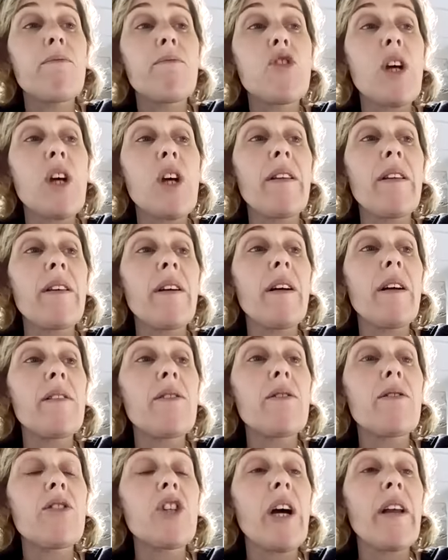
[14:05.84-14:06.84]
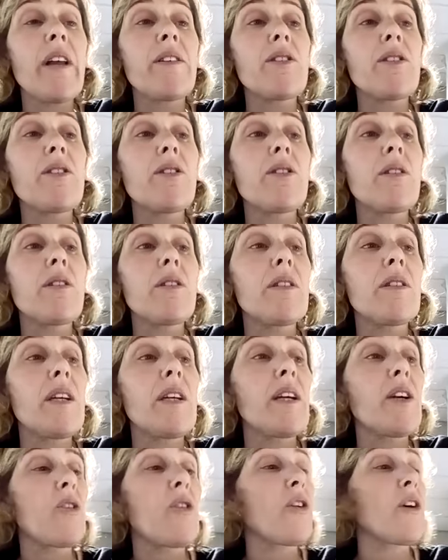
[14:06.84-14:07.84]
Challenges to
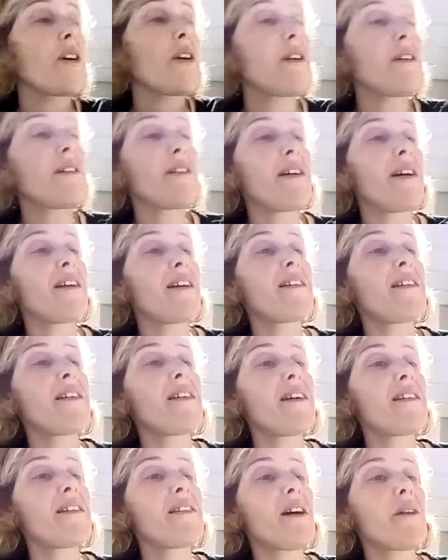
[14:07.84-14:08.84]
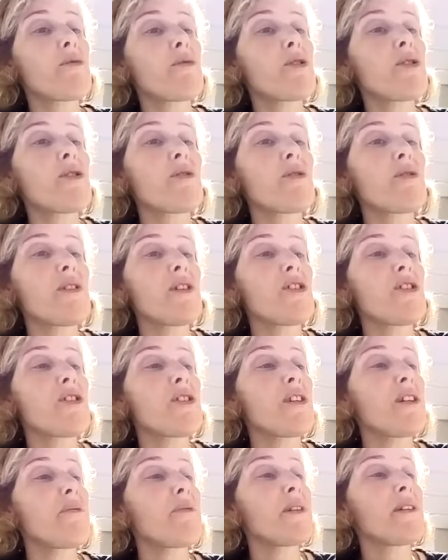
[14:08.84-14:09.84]
take on, and I was just going to
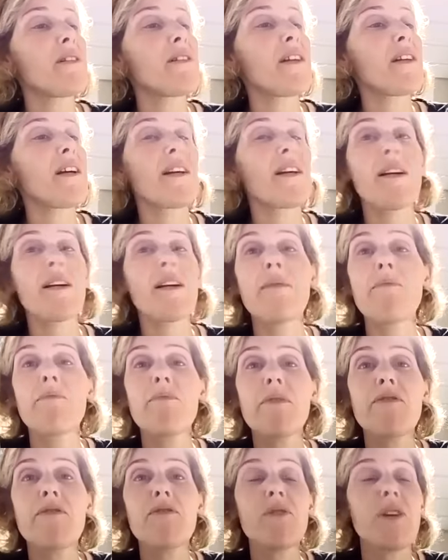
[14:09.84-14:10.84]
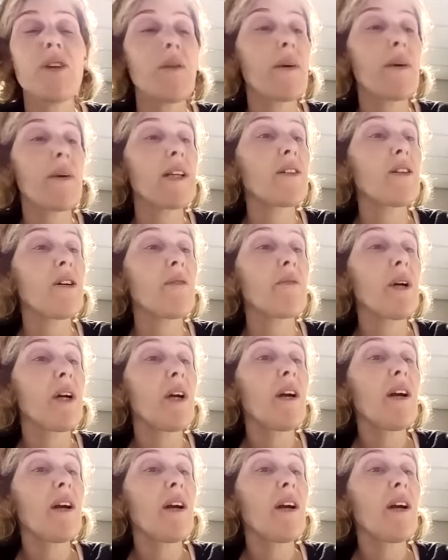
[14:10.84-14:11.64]
share with you, like, before I wind up.